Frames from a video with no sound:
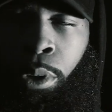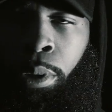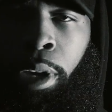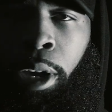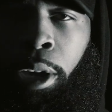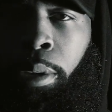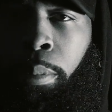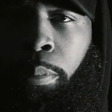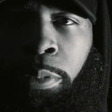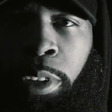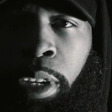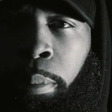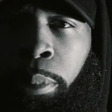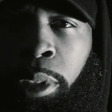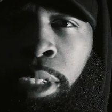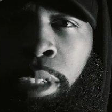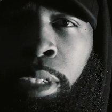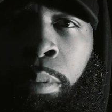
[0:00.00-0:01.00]
don't call them
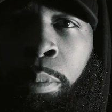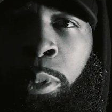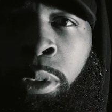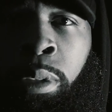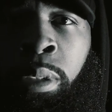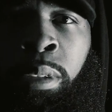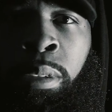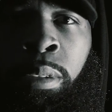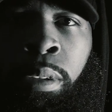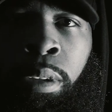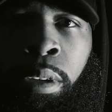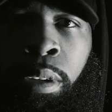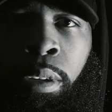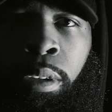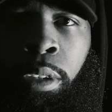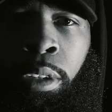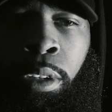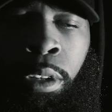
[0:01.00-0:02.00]
family anymore?
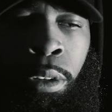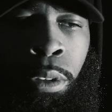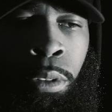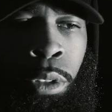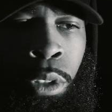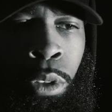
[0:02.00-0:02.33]
You